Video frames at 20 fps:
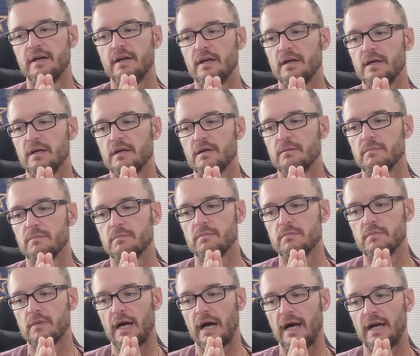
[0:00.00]

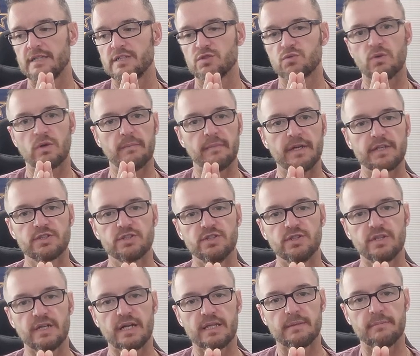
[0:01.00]
Um, I just want to make
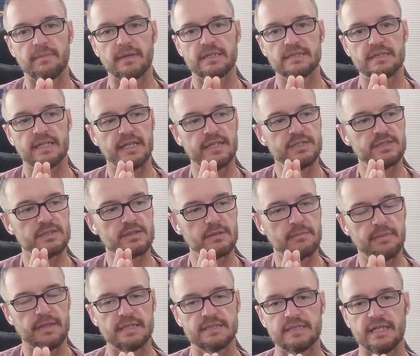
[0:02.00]
sure you got the best agent,
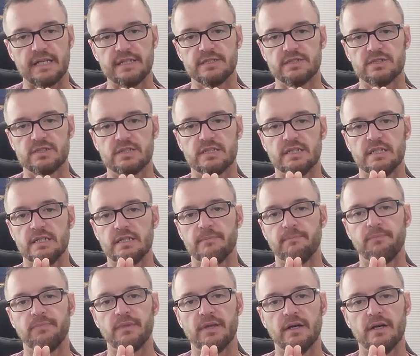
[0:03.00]
the best agency.